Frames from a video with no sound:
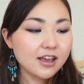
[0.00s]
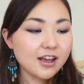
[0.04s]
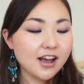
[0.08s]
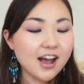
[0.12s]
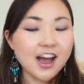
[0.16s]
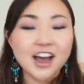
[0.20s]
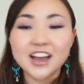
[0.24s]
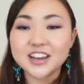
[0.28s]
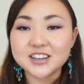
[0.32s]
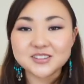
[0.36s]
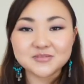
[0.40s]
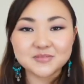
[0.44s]

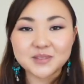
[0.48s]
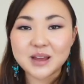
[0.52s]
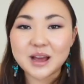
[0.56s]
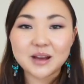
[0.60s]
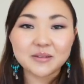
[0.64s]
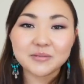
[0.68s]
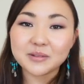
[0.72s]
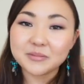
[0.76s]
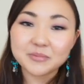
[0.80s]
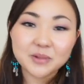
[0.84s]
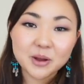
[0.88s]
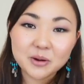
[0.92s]

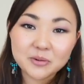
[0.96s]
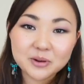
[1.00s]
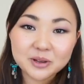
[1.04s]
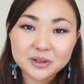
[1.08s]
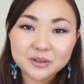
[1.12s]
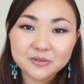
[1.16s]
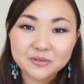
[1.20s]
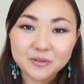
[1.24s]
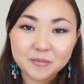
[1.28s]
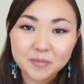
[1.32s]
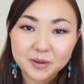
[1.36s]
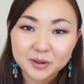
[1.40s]
I'm not
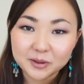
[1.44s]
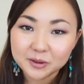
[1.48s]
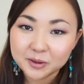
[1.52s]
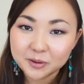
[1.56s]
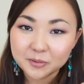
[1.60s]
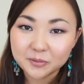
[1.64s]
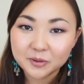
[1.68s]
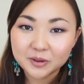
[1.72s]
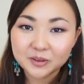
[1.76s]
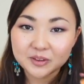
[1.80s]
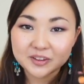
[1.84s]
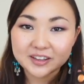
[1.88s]
really
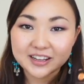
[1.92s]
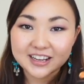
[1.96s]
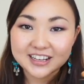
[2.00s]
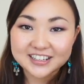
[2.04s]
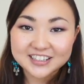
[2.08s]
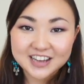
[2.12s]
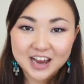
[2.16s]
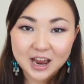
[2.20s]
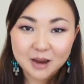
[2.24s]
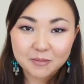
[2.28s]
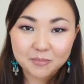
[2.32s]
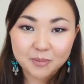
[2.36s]
familiar with like a
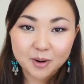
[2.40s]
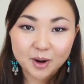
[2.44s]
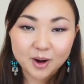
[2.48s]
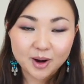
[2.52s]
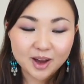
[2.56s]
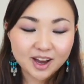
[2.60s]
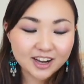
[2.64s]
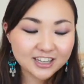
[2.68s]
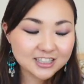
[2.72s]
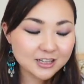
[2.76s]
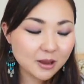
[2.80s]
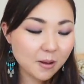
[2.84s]
Thai
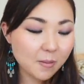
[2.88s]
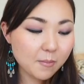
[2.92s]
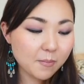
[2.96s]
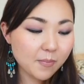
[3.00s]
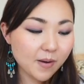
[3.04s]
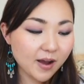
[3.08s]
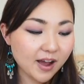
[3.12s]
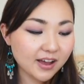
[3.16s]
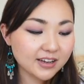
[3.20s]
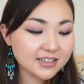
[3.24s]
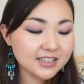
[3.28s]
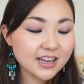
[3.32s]
product,
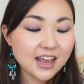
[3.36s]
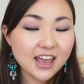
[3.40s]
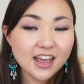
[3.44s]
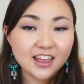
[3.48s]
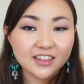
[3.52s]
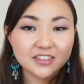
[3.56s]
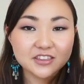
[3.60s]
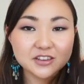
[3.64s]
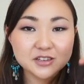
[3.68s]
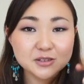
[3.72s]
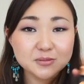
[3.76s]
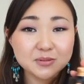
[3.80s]
but
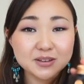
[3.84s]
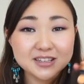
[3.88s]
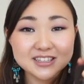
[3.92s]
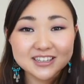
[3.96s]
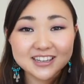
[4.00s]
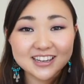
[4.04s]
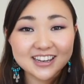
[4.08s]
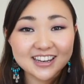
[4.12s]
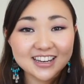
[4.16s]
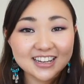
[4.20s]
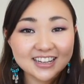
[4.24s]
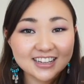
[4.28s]
this was
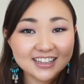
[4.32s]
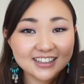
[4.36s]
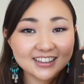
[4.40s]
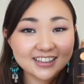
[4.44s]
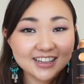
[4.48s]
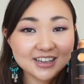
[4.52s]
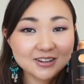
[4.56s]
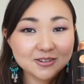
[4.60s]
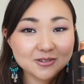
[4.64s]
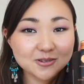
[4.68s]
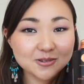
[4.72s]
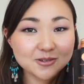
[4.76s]
in a
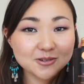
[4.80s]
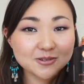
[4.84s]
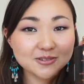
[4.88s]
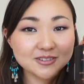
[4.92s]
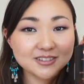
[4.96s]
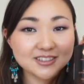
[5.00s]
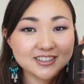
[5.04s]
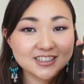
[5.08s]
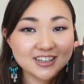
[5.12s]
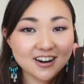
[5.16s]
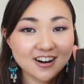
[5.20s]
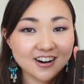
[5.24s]

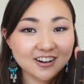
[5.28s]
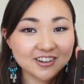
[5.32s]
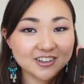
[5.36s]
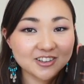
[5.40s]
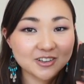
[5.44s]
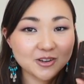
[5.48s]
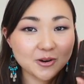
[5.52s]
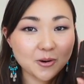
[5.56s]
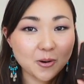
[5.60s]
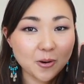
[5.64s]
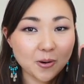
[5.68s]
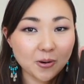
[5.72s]
little dark
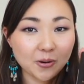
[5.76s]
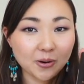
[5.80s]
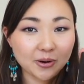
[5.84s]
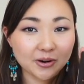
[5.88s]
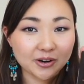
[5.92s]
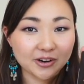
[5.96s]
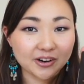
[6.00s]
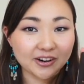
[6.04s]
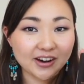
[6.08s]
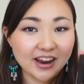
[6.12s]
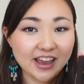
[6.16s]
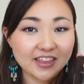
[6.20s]

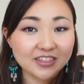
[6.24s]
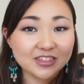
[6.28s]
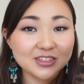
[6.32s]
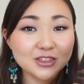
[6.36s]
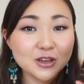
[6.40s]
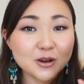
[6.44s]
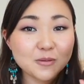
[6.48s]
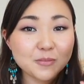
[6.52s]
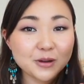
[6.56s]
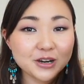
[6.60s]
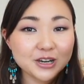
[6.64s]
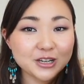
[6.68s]
corner and
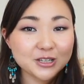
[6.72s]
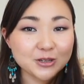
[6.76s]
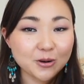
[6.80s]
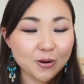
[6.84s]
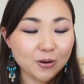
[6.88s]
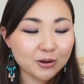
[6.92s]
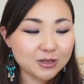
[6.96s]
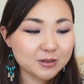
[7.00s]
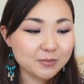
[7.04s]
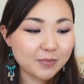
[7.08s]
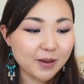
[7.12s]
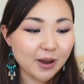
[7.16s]
nobody
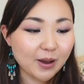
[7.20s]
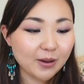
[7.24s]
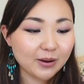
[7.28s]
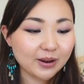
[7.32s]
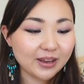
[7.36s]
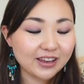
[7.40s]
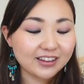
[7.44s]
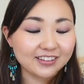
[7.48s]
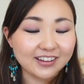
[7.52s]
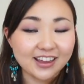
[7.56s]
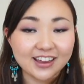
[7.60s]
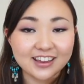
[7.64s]
talked about
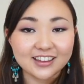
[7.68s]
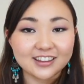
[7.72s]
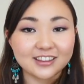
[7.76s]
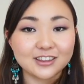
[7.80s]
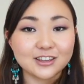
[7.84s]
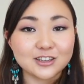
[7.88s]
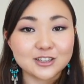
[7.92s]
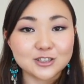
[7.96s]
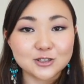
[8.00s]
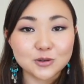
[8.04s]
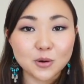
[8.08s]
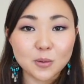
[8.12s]
it. Like
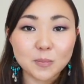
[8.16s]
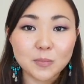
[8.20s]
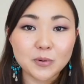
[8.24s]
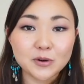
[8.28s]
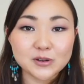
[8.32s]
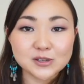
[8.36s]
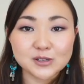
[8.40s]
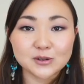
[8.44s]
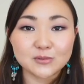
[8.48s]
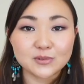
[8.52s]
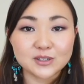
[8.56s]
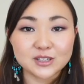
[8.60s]
the store
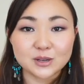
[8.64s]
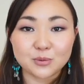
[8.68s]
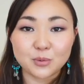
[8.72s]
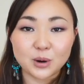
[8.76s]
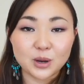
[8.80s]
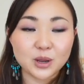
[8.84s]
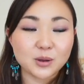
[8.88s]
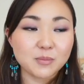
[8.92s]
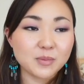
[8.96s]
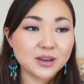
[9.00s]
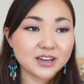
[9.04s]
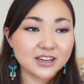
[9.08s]
person was
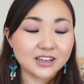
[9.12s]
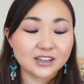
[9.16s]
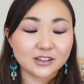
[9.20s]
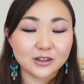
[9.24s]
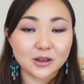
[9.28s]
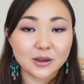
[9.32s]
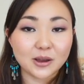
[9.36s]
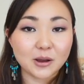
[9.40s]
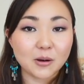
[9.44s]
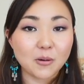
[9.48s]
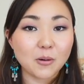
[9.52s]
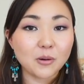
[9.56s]
recommending
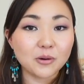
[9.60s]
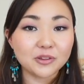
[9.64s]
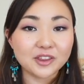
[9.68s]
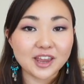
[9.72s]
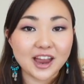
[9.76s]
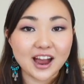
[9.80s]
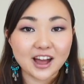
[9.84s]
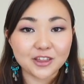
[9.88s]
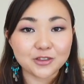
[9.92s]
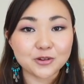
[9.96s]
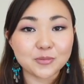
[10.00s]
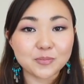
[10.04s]
like all
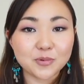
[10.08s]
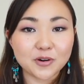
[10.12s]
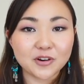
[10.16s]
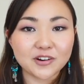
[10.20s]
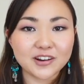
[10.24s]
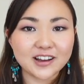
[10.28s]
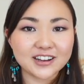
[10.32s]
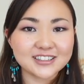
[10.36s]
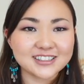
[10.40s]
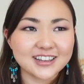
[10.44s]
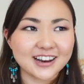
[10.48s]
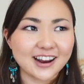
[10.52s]
the other
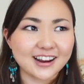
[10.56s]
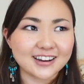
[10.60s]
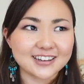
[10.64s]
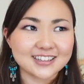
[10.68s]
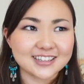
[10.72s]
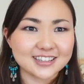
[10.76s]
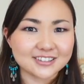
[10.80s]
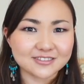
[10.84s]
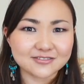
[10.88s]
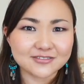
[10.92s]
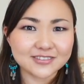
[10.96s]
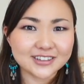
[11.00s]
products that I
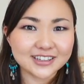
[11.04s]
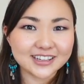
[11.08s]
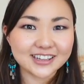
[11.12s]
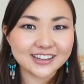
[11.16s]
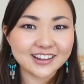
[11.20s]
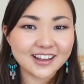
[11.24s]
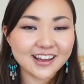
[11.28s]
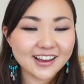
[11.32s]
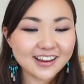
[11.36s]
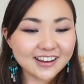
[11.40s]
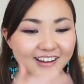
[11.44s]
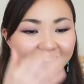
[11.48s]
didn't really
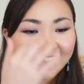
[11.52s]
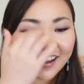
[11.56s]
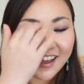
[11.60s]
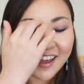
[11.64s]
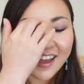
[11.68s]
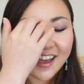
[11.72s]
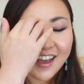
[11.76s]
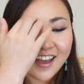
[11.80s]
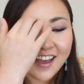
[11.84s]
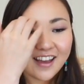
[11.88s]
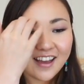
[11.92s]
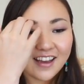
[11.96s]
like,
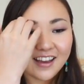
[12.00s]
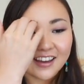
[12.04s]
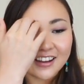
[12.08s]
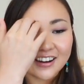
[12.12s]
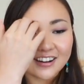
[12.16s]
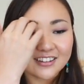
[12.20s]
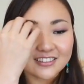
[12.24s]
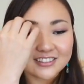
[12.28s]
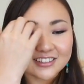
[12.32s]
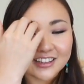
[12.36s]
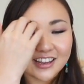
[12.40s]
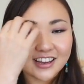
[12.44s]
and
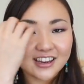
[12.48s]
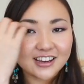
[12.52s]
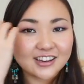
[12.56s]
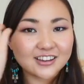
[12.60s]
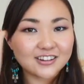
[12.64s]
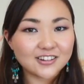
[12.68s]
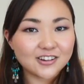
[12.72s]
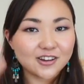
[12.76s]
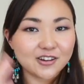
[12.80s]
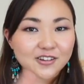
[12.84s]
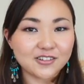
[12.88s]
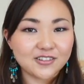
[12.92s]
I was like,
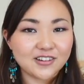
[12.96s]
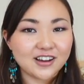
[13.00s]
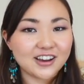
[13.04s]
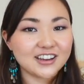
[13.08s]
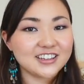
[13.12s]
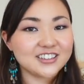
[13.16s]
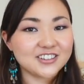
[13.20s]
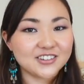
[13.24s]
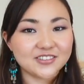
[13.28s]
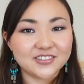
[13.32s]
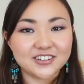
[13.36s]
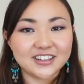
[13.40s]
no,
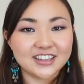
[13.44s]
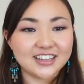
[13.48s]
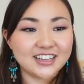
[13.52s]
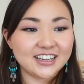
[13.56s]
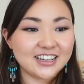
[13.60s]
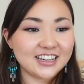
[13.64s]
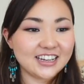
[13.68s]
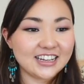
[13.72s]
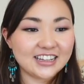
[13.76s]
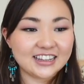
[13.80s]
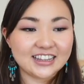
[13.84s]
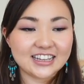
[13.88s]
I don't really
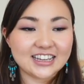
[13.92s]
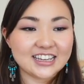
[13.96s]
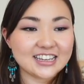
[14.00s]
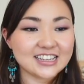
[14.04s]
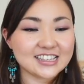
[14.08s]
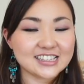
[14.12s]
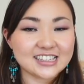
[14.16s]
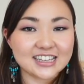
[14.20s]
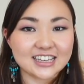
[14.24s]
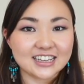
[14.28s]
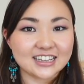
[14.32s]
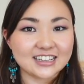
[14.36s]
need
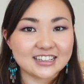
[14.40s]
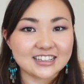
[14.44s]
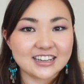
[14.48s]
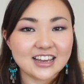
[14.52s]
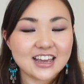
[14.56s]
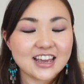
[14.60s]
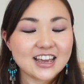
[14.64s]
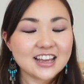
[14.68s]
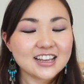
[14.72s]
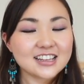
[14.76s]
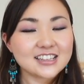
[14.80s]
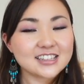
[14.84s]
these. And
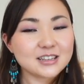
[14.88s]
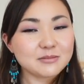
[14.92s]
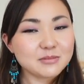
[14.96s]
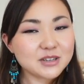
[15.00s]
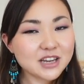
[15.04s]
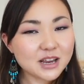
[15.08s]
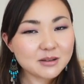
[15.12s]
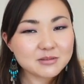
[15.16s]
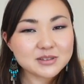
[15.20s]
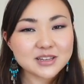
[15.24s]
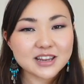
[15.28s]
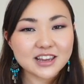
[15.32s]

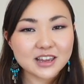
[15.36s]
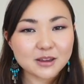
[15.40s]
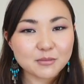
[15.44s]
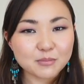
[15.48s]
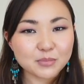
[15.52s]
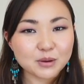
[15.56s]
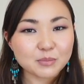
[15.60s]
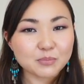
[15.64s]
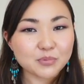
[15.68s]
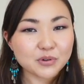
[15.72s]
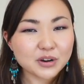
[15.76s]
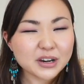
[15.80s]
sometimes they can
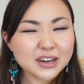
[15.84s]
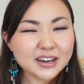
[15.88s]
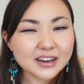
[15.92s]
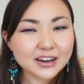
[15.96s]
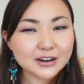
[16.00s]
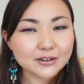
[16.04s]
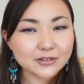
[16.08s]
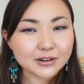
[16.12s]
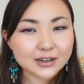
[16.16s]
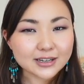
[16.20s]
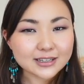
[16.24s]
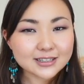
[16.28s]
be pretty
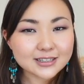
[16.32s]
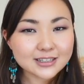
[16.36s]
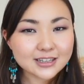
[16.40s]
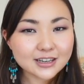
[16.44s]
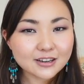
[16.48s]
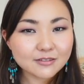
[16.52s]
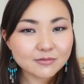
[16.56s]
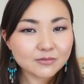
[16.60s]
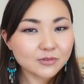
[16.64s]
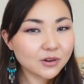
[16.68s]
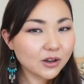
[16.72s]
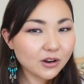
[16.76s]

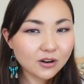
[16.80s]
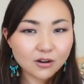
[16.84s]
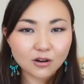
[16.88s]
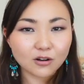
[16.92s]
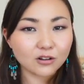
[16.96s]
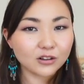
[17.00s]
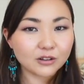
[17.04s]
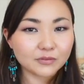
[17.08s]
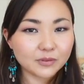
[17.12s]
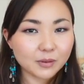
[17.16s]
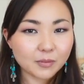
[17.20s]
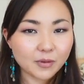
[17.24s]
aggressive. Not
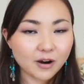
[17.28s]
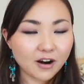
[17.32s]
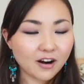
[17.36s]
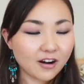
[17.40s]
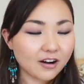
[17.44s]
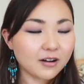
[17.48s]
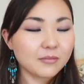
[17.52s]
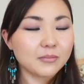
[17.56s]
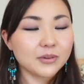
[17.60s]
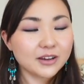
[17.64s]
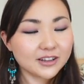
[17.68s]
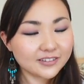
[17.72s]
all of them
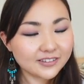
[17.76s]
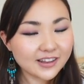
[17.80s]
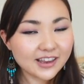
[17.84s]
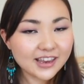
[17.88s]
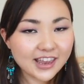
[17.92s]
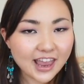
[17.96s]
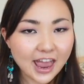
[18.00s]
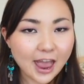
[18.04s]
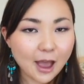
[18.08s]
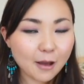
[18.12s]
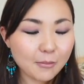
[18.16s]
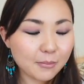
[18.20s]
are, but they
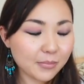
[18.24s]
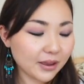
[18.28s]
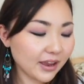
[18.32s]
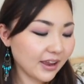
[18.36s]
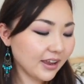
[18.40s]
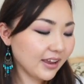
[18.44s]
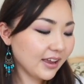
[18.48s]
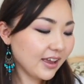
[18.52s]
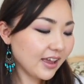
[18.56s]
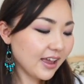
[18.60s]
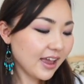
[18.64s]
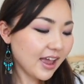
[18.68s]
can
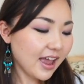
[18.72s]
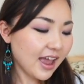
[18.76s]
be.